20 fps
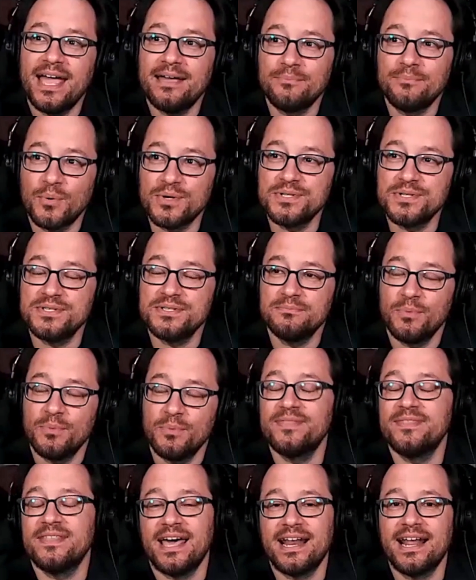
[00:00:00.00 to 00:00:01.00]
And more
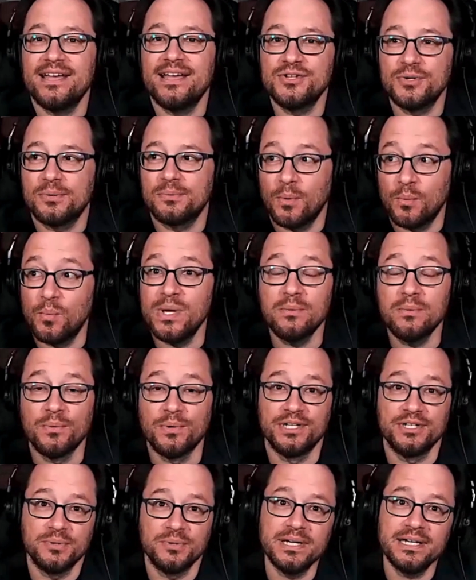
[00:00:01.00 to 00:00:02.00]
than that, I enjoyed what we
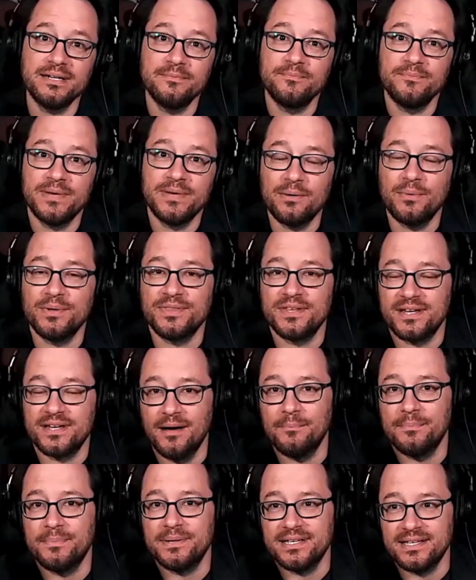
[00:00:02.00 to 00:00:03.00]
were doing and what the
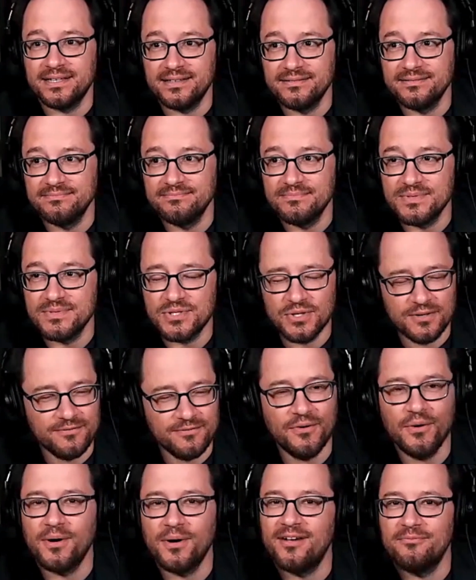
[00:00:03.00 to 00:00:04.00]
company stood
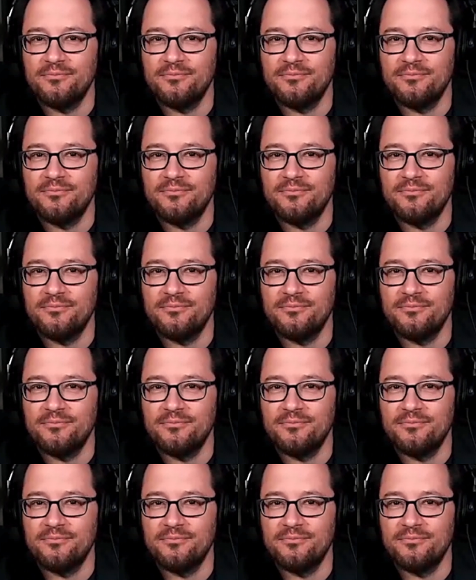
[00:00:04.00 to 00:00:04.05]
for.